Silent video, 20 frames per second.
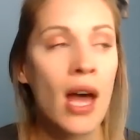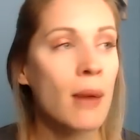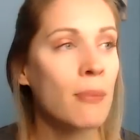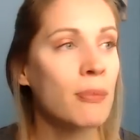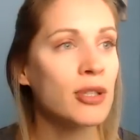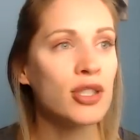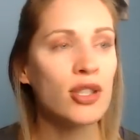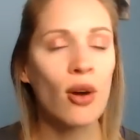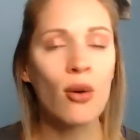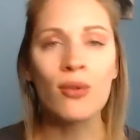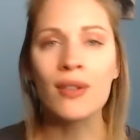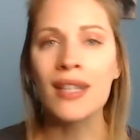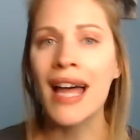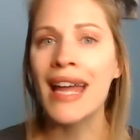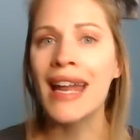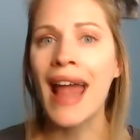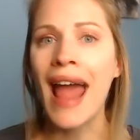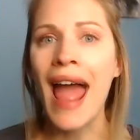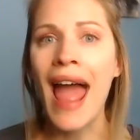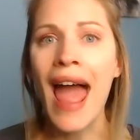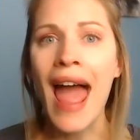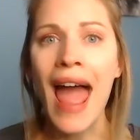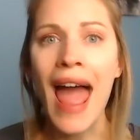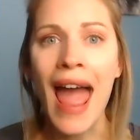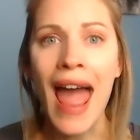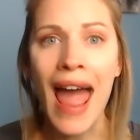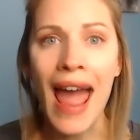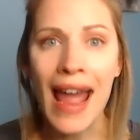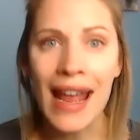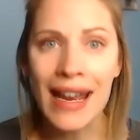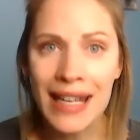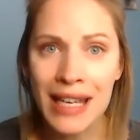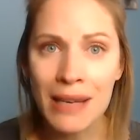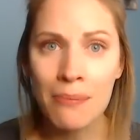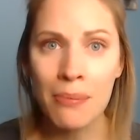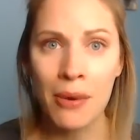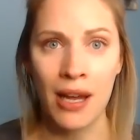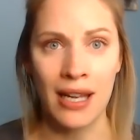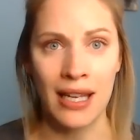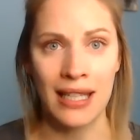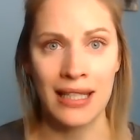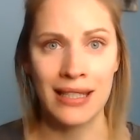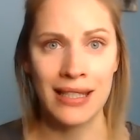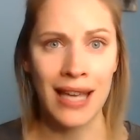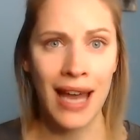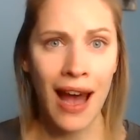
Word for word: But don't let anybody